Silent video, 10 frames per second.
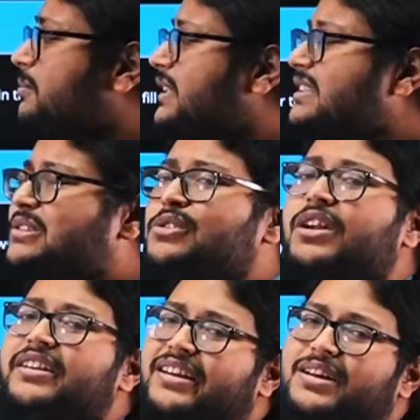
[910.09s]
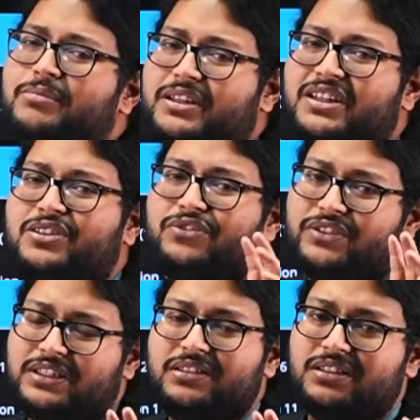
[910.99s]
but it's not recommended to
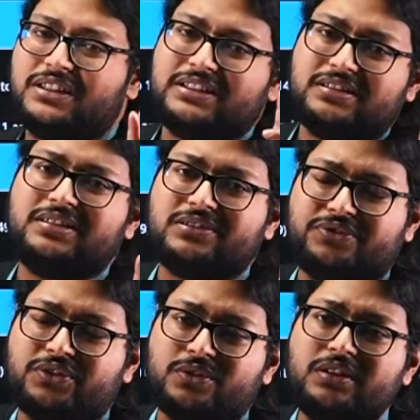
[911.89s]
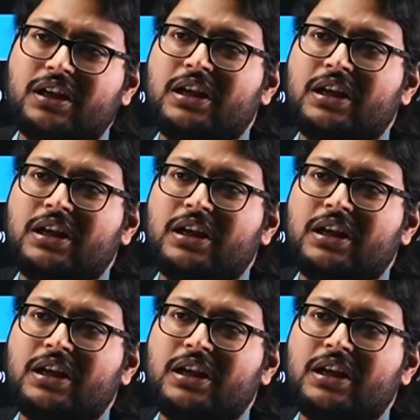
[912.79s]
fill in the phone